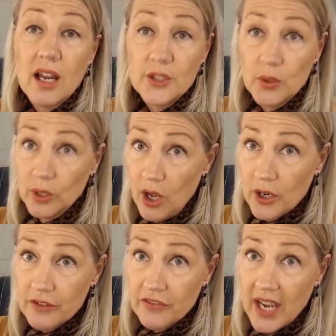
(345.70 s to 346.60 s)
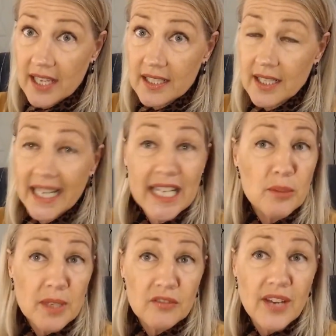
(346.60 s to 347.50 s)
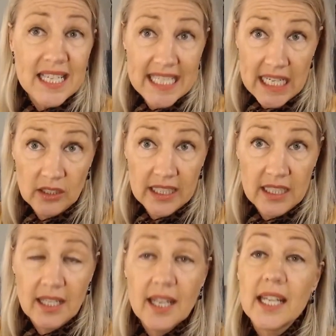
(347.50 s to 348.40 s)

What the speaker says: I do a longer fast. I intermittent fast daily